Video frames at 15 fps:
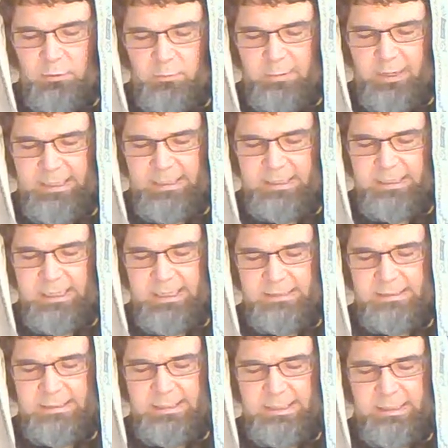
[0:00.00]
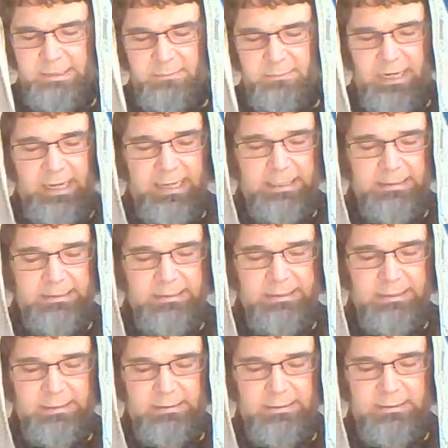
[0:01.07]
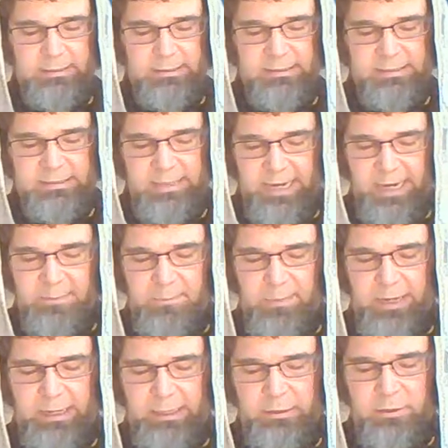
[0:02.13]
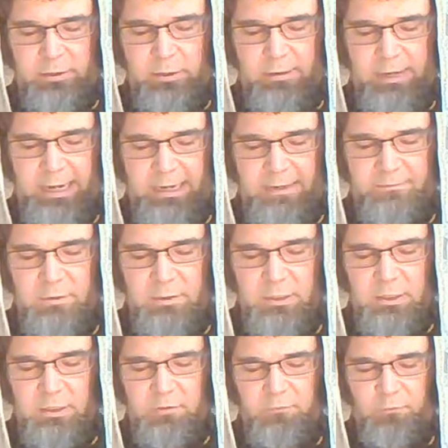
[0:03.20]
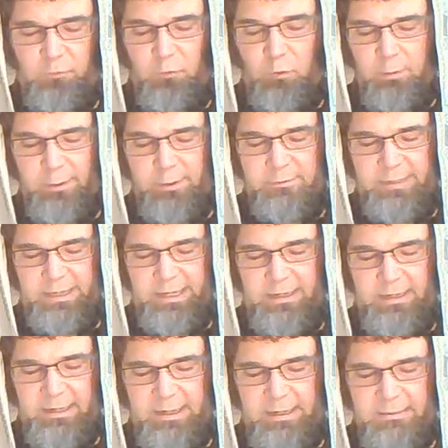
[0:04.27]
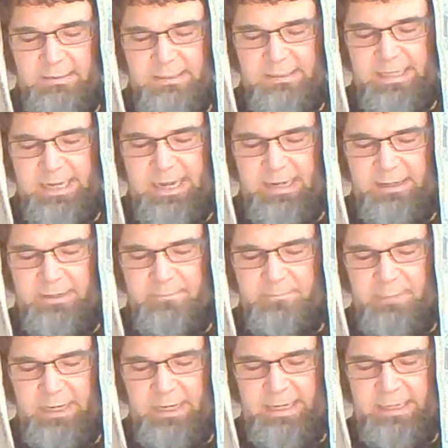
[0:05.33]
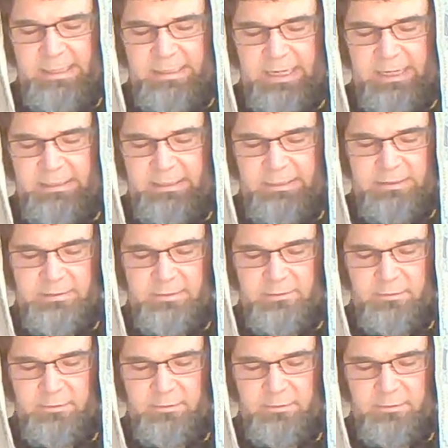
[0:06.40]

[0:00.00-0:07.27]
recognizing him as the, the same man who had formerly sat and begged at the